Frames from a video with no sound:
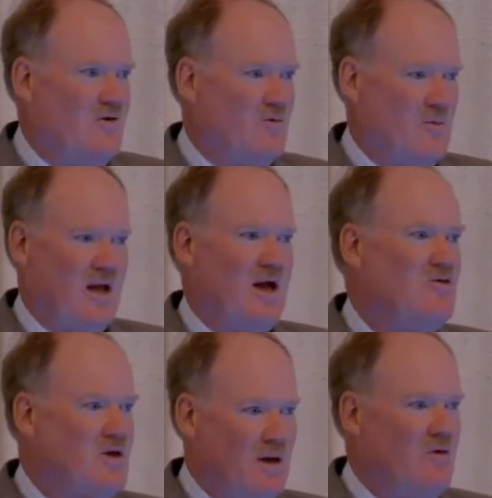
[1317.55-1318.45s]
from the
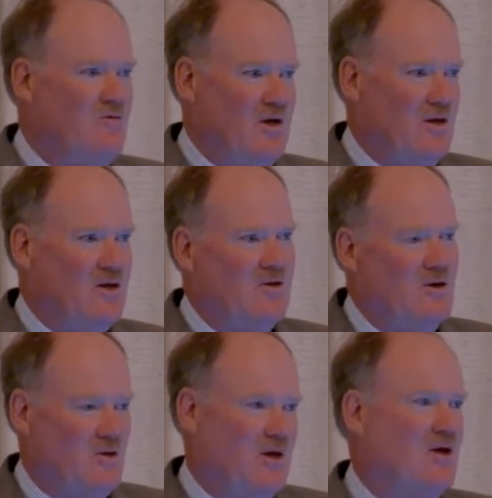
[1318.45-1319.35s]
last time you've eaten
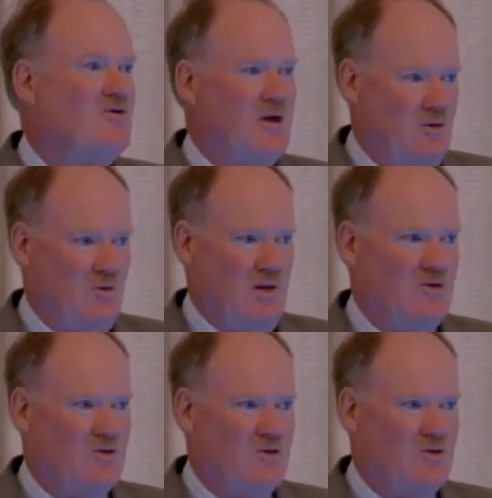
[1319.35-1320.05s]
until the next time you eat.